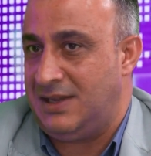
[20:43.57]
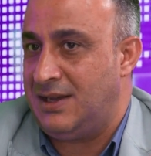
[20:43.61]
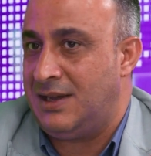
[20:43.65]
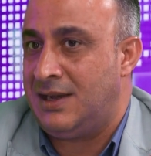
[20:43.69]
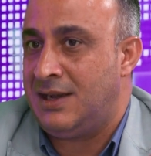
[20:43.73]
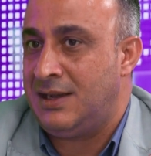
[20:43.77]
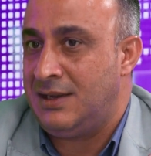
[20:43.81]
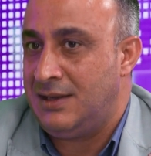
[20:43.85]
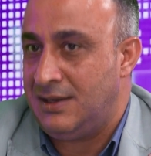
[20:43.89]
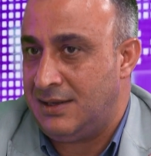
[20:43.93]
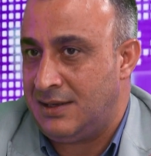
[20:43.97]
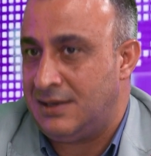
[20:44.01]

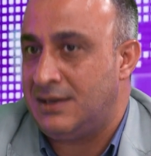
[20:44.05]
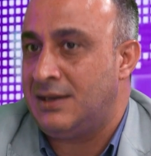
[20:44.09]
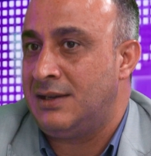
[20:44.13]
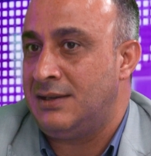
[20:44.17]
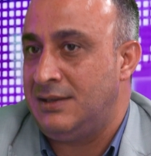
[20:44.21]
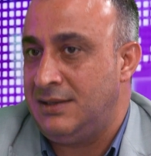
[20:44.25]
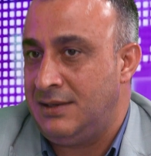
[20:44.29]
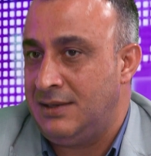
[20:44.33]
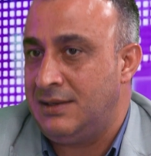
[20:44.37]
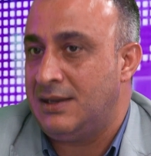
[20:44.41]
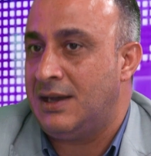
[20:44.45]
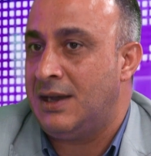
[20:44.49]

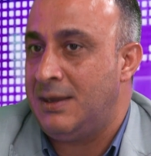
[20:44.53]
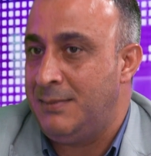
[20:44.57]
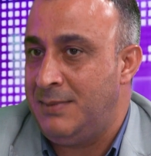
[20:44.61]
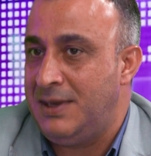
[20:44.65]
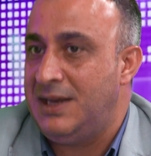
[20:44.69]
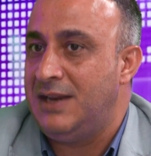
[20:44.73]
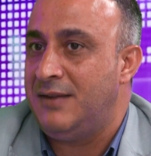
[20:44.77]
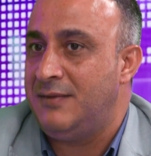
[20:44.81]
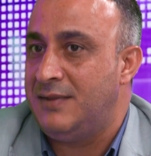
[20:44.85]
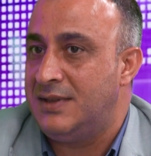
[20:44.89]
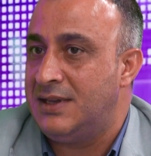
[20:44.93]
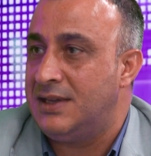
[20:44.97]
I
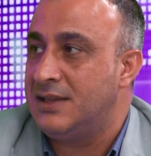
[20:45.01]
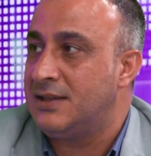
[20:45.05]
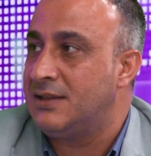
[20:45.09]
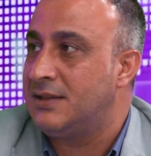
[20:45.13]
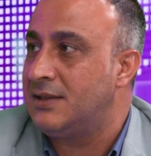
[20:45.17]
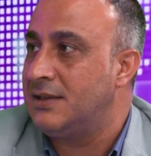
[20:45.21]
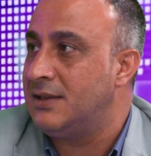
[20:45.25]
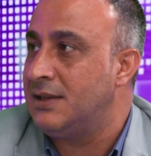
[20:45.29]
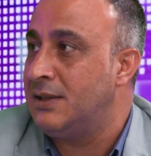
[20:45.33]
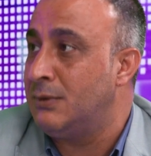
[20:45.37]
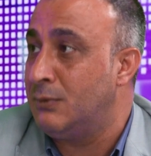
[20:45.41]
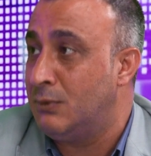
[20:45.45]
believe
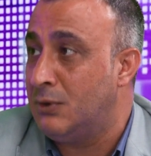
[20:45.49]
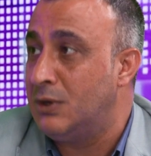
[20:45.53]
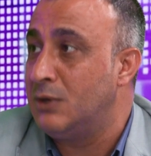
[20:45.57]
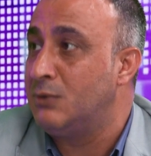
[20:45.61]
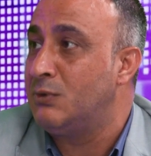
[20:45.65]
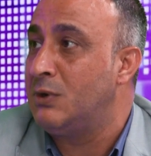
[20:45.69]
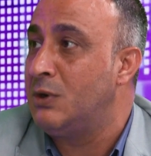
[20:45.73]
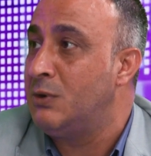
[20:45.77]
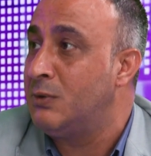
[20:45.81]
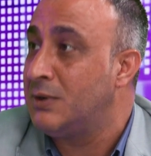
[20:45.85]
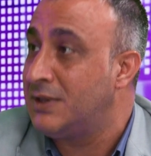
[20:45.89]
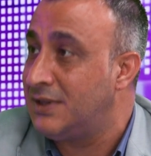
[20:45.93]
that the world
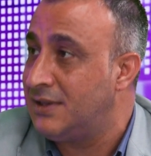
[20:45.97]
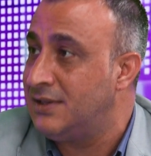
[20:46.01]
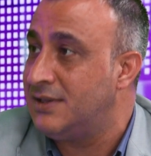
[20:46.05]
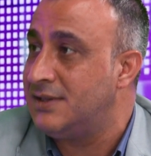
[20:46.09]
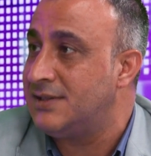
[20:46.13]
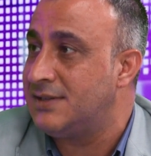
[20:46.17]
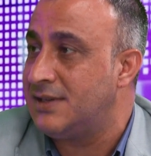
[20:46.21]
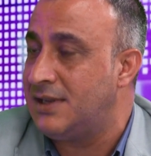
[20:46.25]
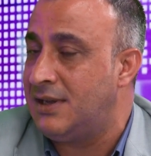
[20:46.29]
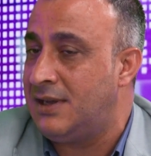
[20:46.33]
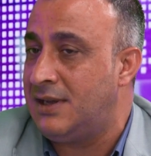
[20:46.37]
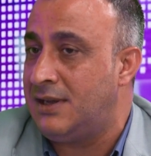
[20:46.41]
will
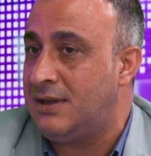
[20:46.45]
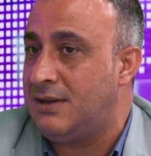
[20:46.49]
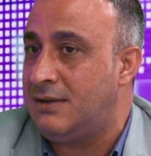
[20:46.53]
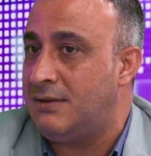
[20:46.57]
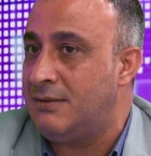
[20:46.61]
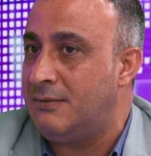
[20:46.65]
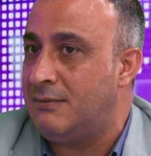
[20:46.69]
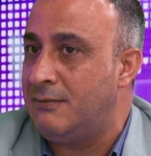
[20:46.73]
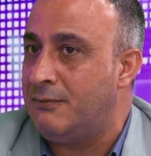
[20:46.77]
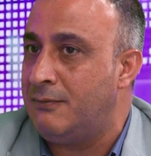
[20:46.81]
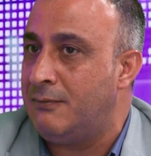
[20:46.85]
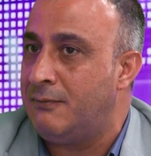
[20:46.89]
witness a
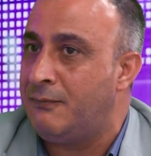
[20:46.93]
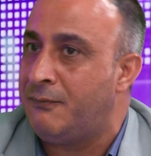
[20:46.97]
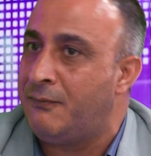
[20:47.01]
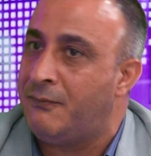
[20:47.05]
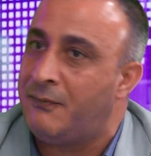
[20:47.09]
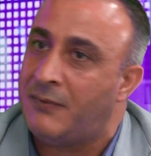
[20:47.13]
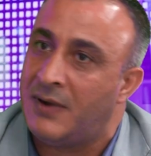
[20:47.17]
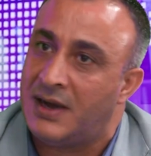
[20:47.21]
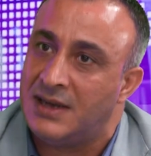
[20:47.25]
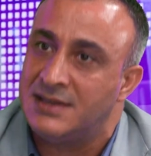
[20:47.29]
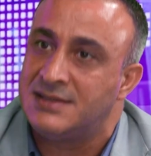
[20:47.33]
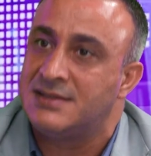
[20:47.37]

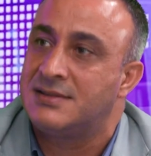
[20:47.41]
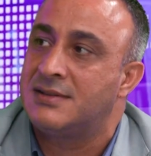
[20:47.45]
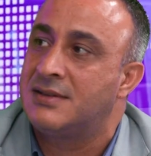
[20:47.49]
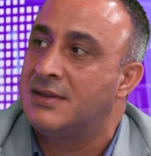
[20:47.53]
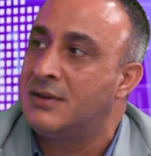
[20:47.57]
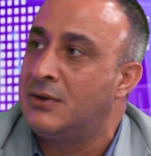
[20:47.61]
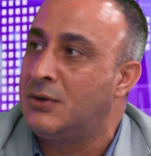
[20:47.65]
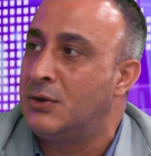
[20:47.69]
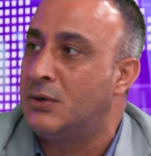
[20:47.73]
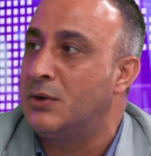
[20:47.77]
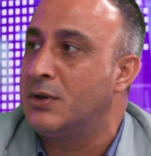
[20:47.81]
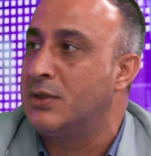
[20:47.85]

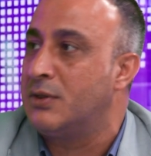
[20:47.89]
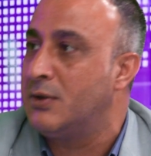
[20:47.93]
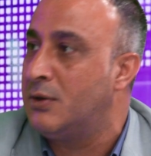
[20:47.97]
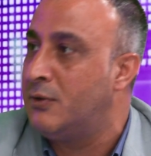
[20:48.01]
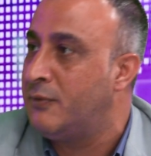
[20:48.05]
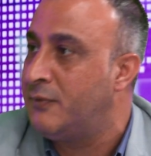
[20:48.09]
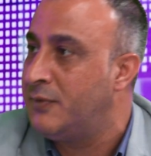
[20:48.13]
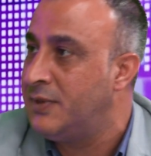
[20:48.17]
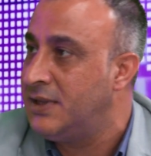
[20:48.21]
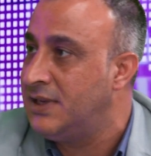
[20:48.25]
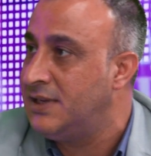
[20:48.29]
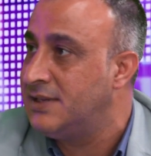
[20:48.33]
fast growth
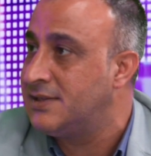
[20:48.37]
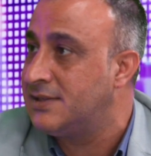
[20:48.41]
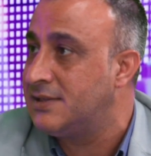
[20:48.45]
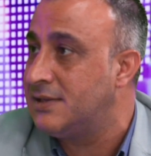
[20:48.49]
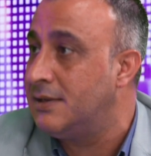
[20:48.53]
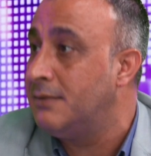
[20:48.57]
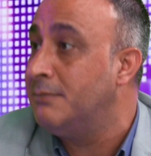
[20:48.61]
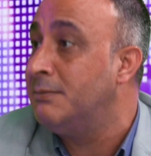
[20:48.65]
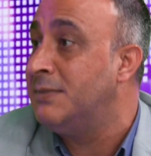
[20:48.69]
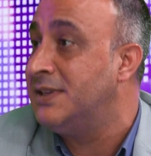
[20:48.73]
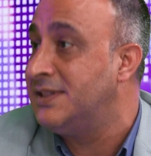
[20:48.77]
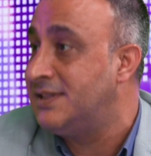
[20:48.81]
of these
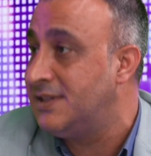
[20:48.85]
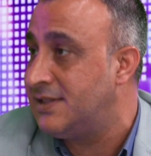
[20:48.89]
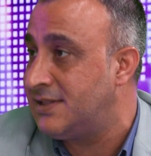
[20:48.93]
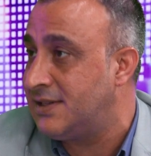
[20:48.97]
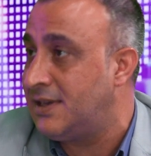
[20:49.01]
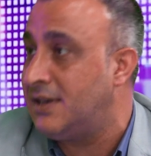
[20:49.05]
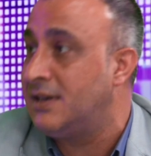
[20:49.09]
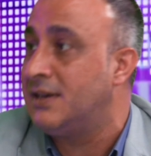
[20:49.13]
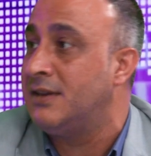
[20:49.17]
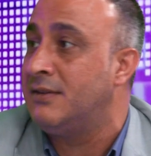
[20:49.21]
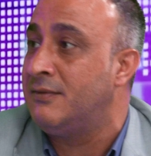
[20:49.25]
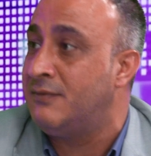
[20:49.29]
business
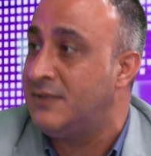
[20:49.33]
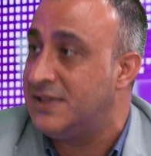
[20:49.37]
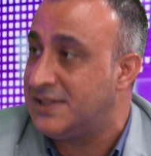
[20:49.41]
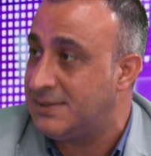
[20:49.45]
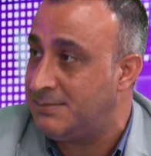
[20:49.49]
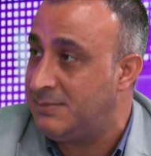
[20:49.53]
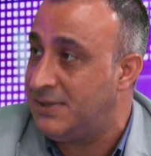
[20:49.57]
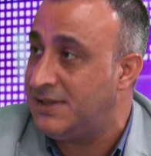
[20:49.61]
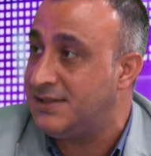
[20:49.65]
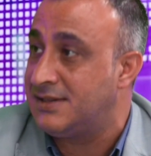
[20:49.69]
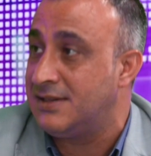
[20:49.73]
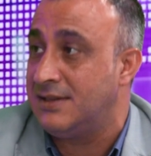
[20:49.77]
and
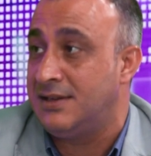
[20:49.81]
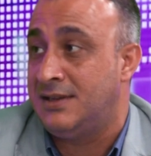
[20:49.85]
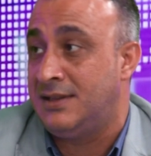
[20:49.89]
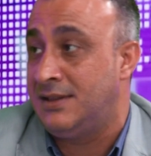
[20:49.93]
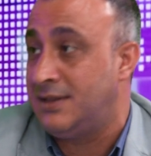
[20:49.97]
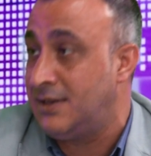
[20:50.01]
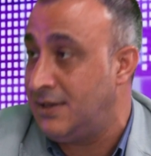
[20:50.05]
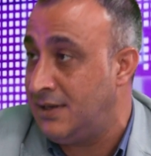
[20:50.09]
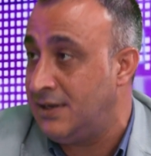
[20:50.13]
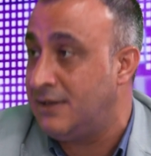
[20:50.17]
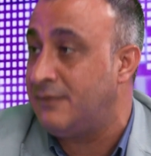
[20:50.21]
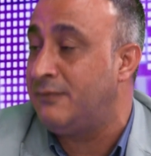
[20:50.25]
investments in
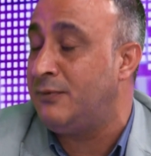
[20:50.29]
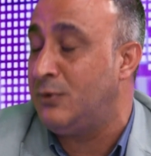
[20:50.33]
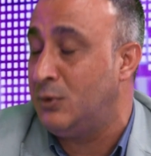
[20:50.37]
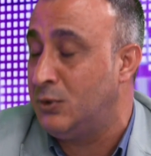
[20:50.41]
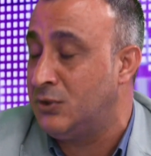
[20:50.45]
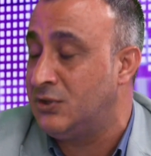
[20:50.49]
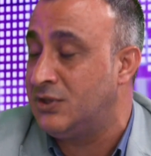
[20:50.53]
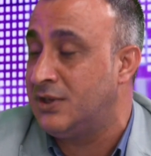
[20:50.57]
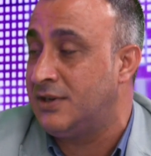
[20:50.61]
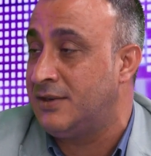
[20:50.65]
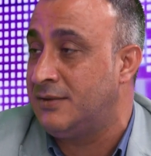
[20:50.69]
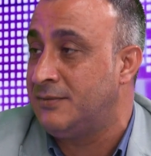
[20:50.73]
the near
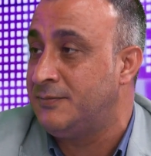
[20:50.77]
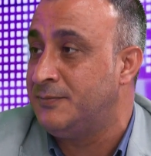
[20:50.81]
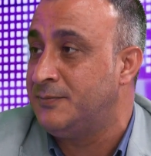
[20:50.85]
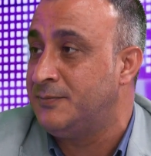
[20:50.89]
future.